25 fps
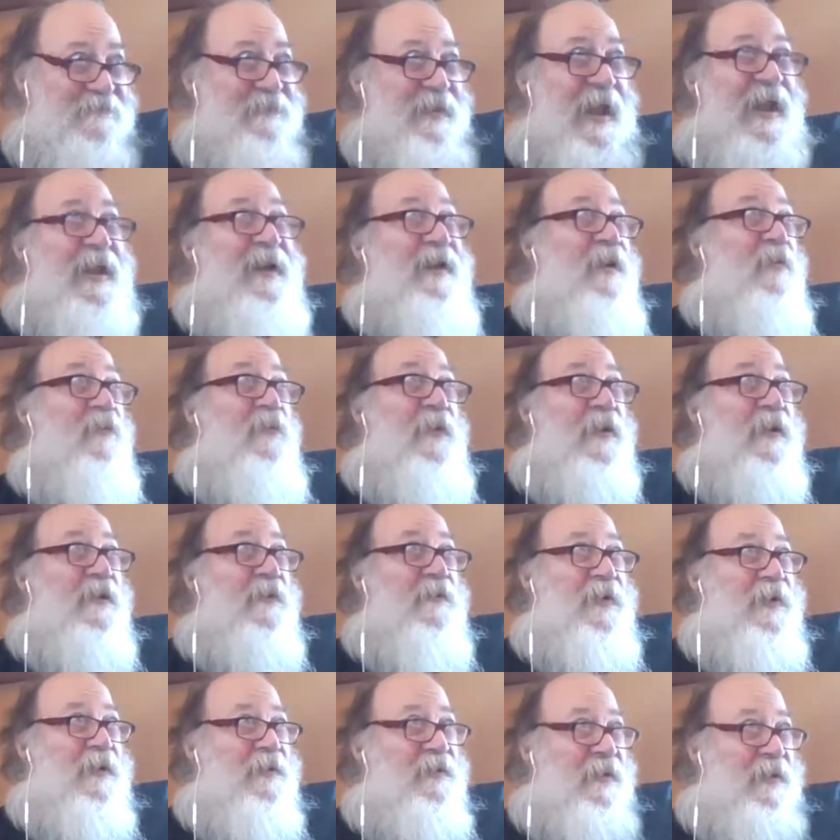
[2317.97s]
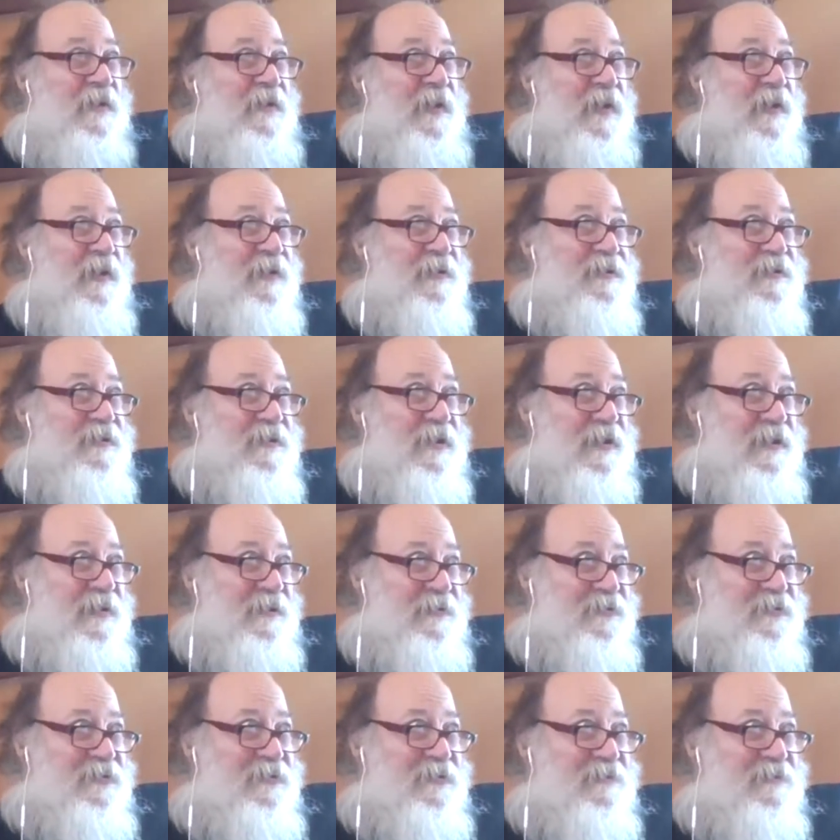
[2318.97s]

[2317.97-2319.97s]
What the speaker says: Anywhere in the United States.